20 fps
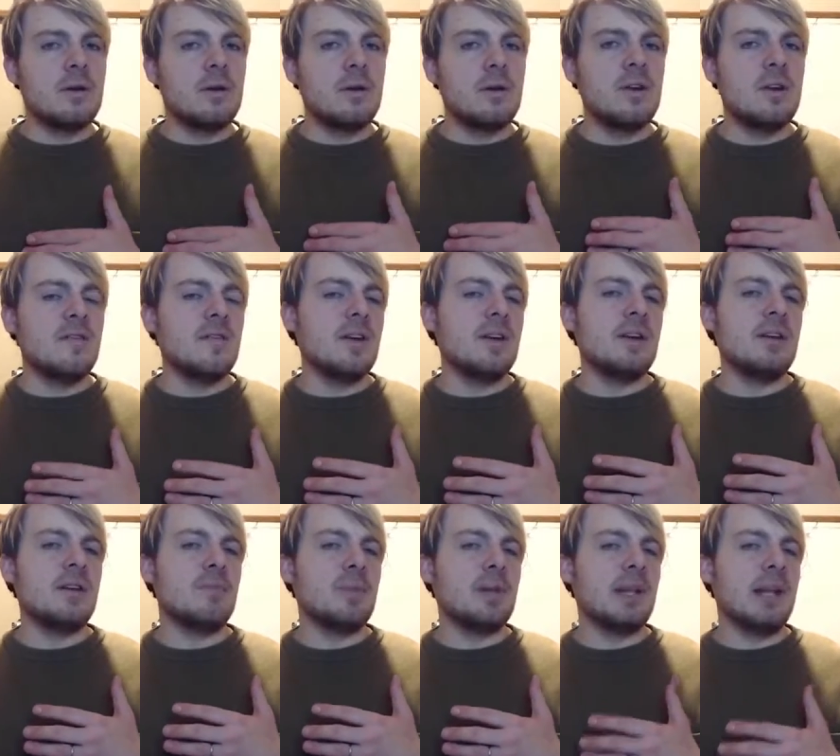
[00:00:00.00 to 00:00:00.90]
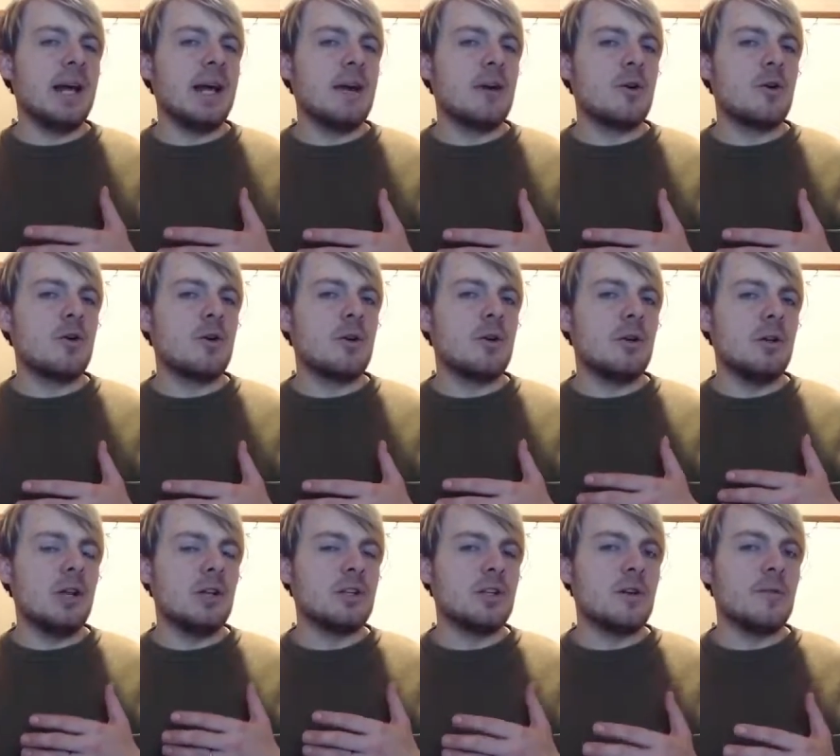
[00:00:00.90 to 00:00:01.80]
giving the player a
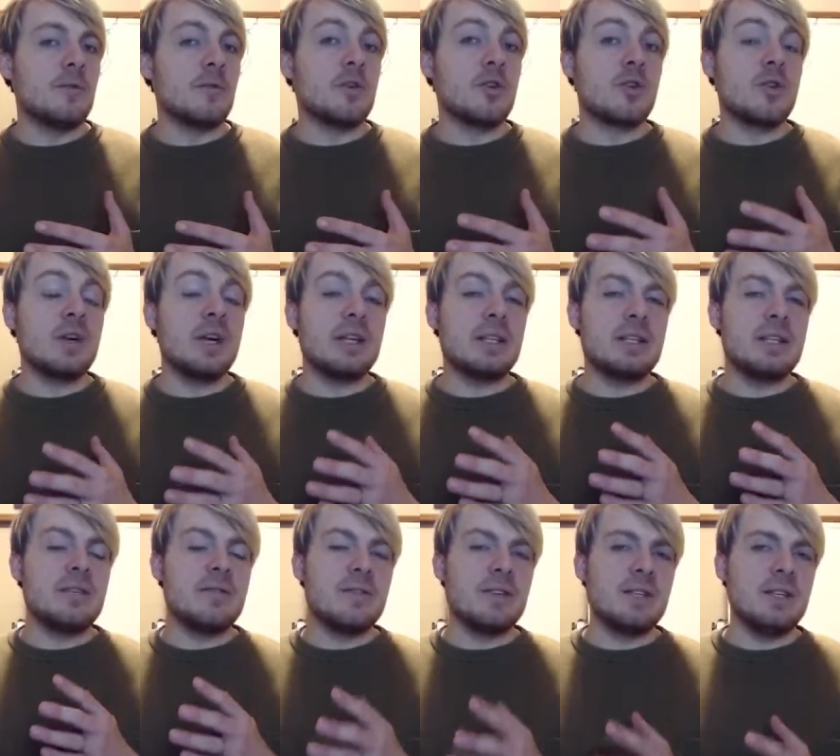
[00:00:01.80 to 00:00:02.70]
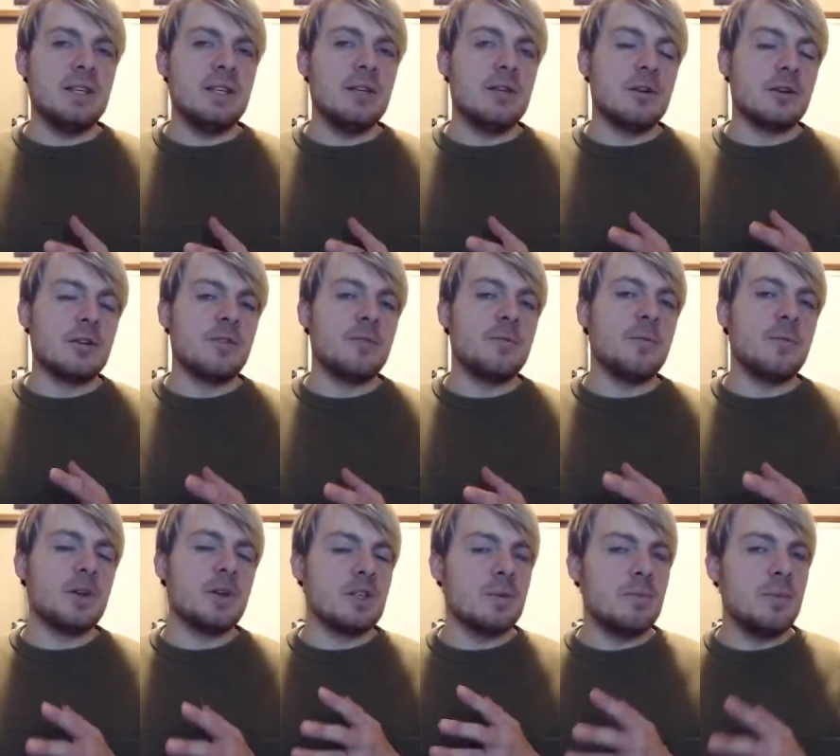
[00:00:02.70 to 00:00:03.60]
lot of creativity, a lot of
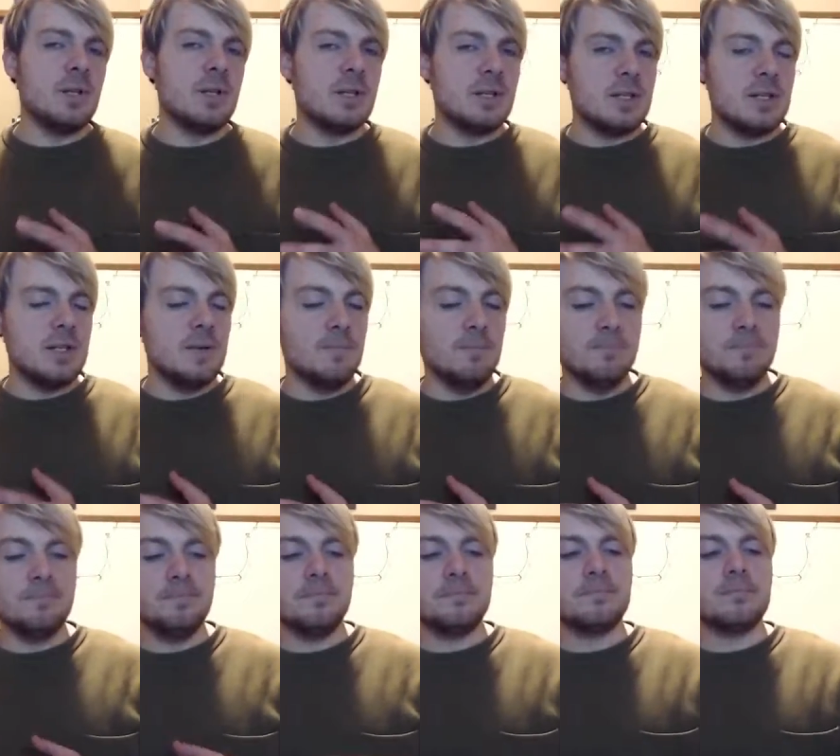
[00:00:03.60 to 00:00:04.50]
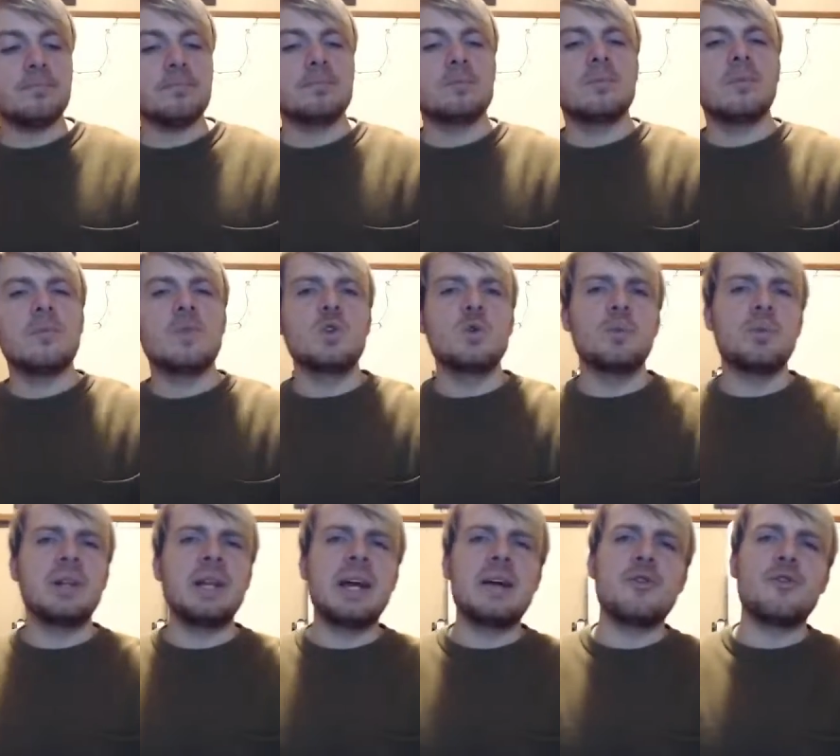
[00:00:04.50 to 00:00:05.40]
possibility to
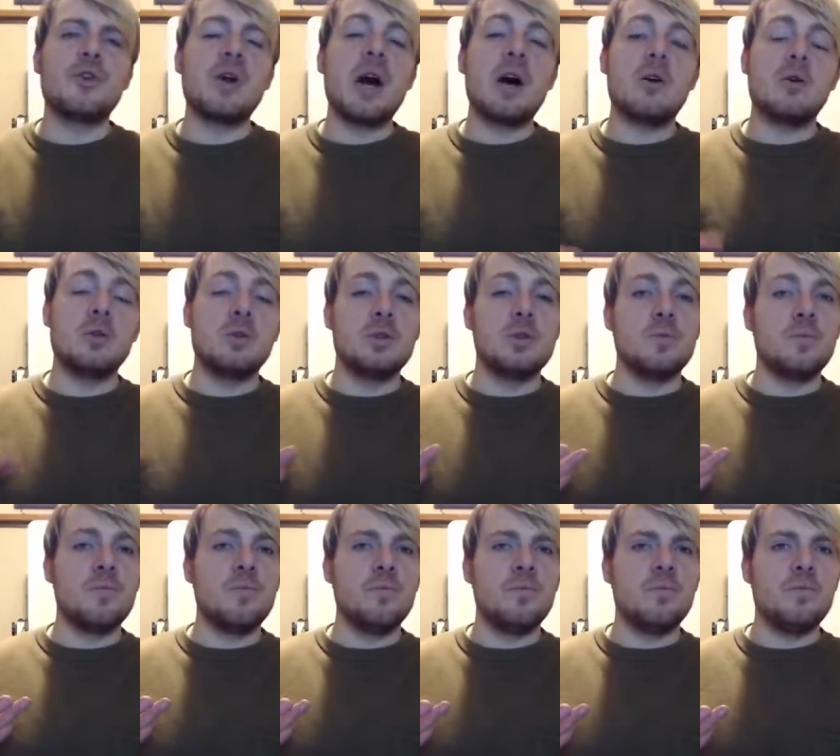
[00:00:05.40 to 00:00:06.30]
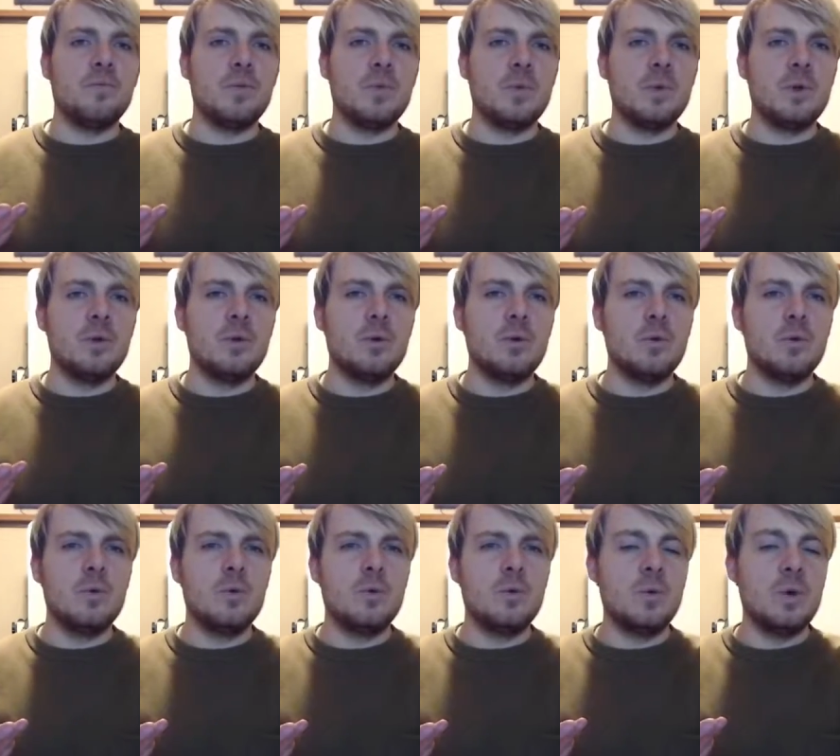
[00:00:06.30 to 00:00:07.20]
play around
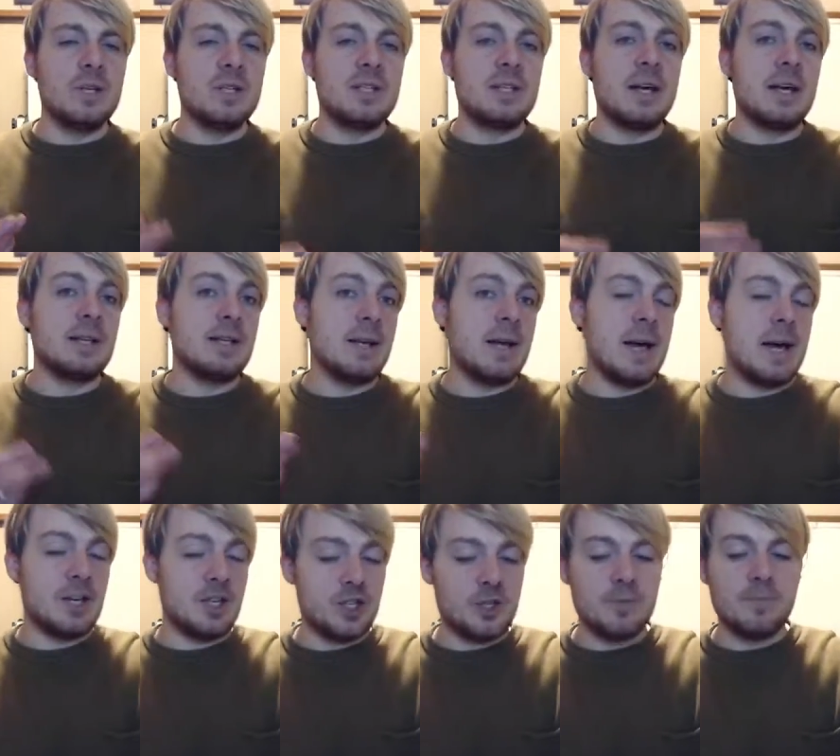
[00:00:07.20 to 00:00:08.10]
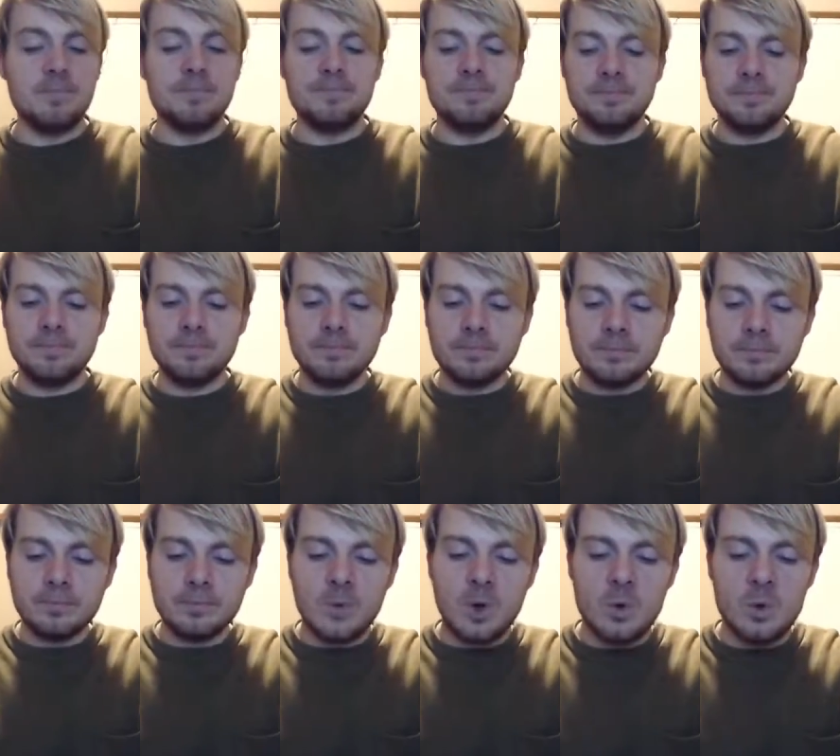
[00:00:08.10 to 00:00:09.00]
with that Ash,
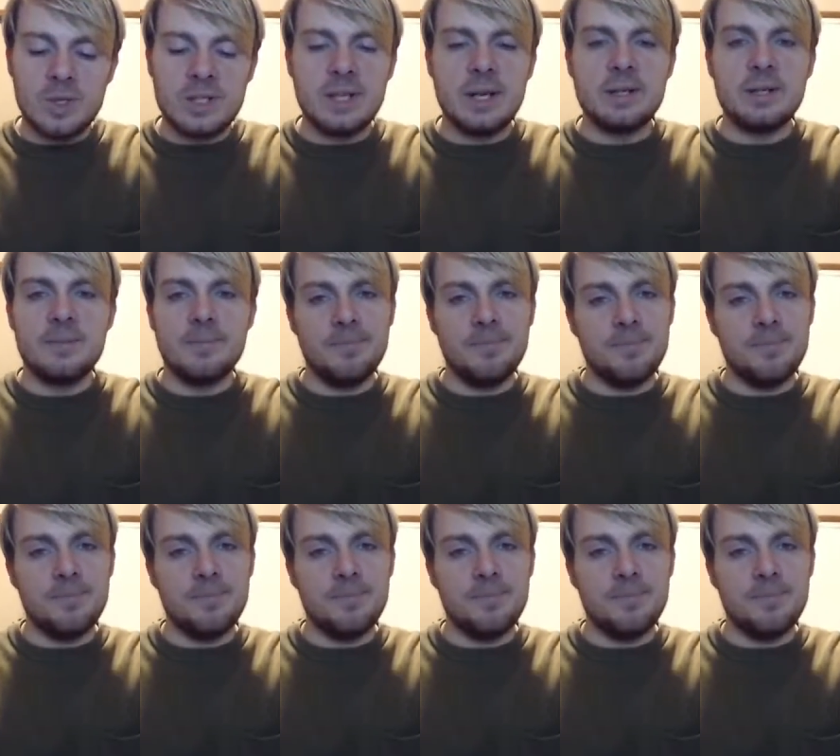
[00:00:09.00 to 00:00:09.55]
with that